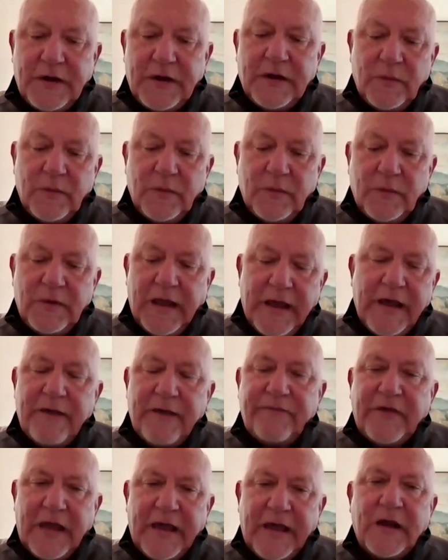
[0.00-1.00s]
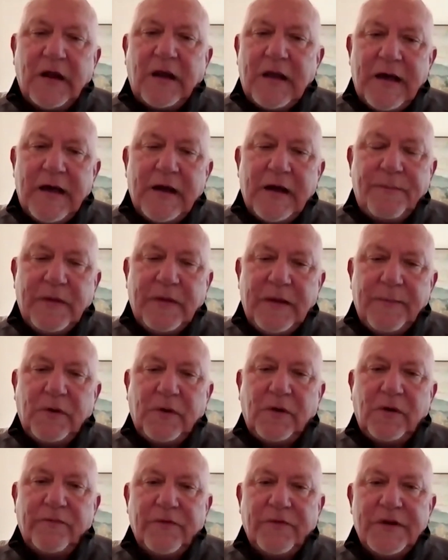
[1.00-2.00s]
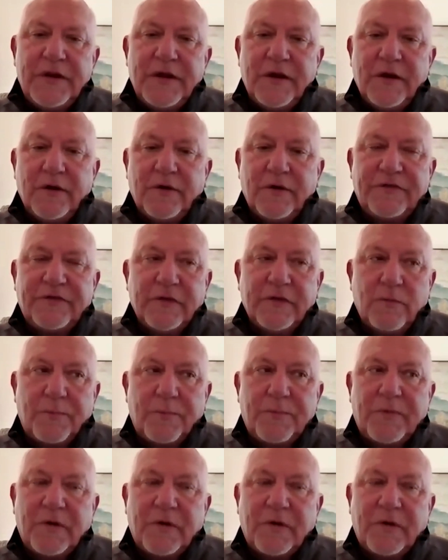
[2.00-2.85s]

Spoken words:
And we have had a lot of people over the years that were